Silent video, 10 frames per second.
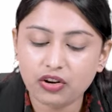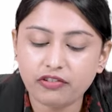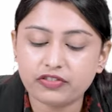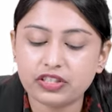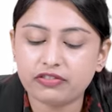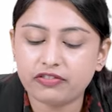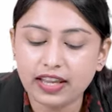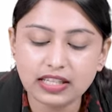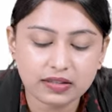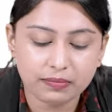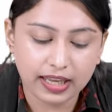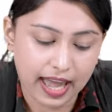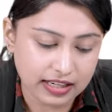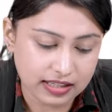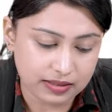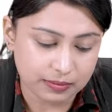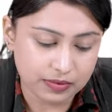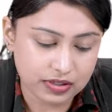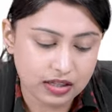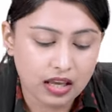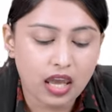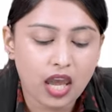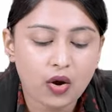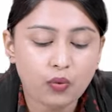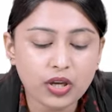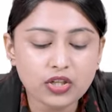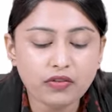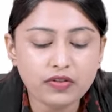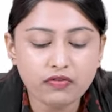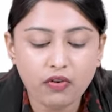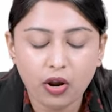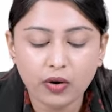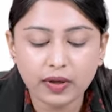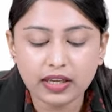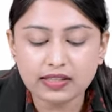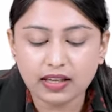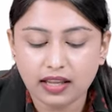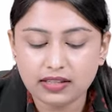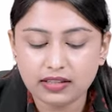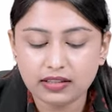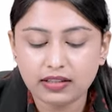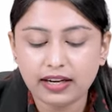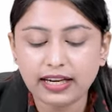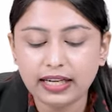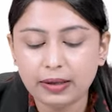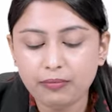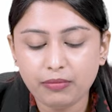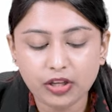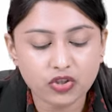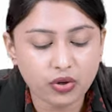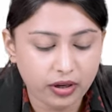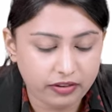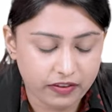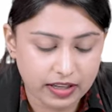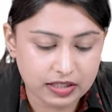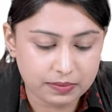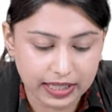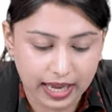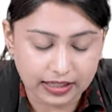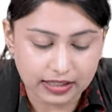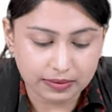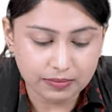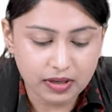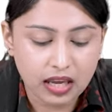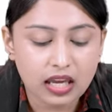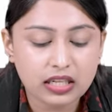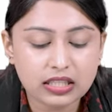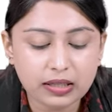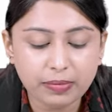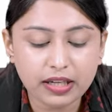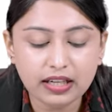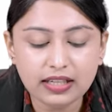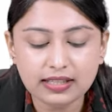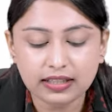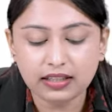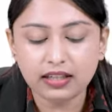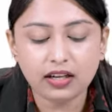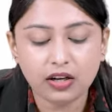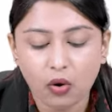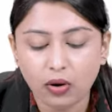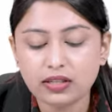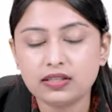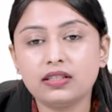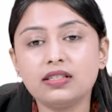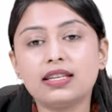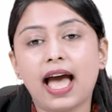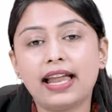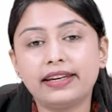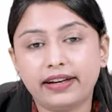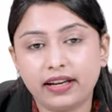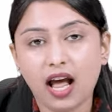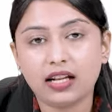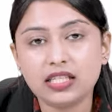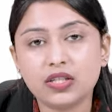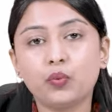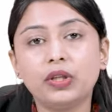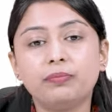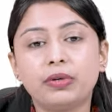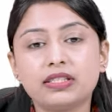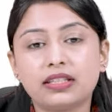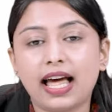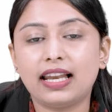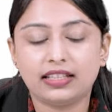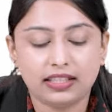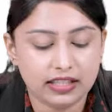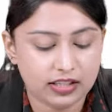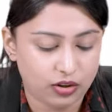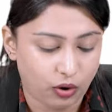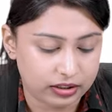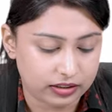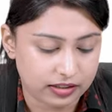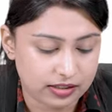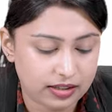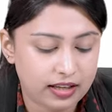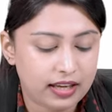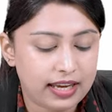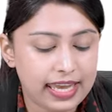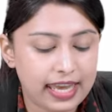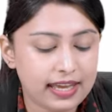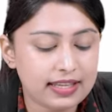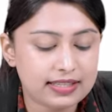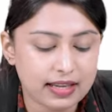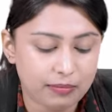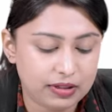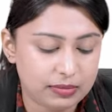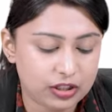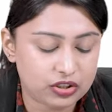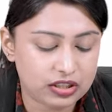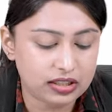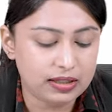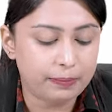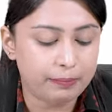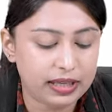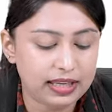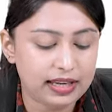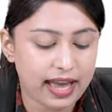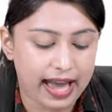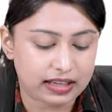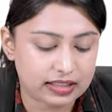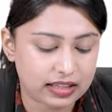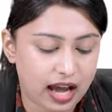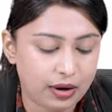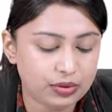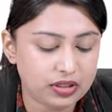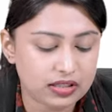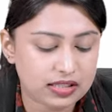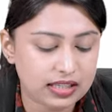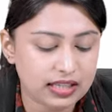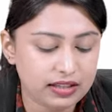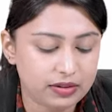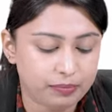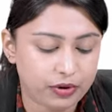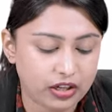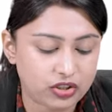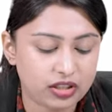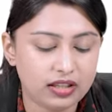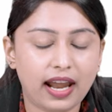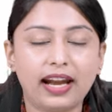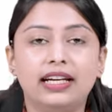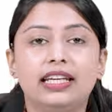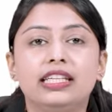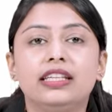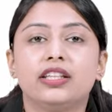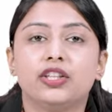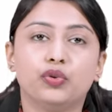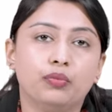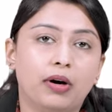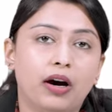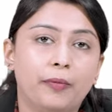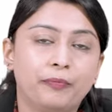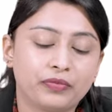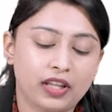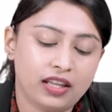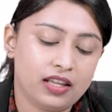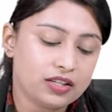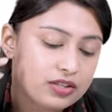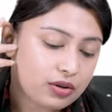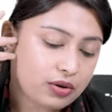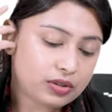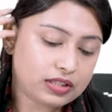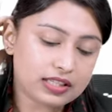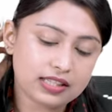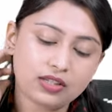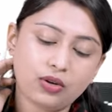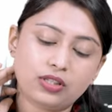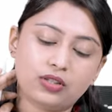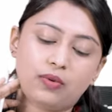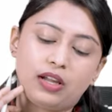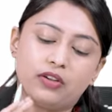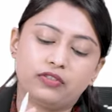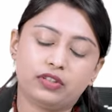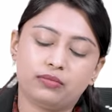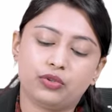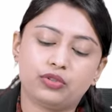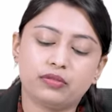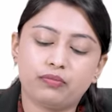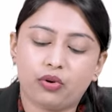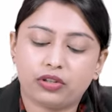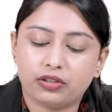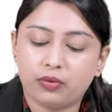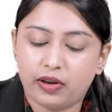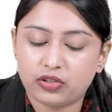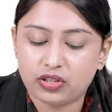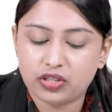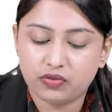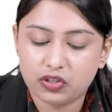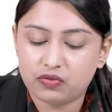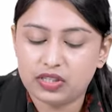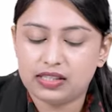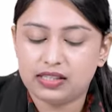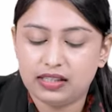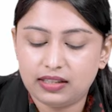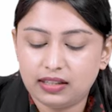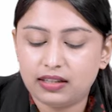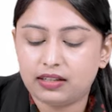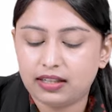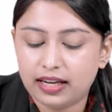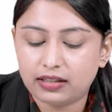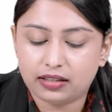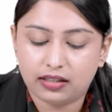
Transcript: of defense mechanisms, which of the following is considered an immature defense mechanism, typically seen in adolescents and adults with personality disorders? A. Sublimation, B. Acting out, C. Repression, and D. Humor. So this is also one of the most important questions which we see that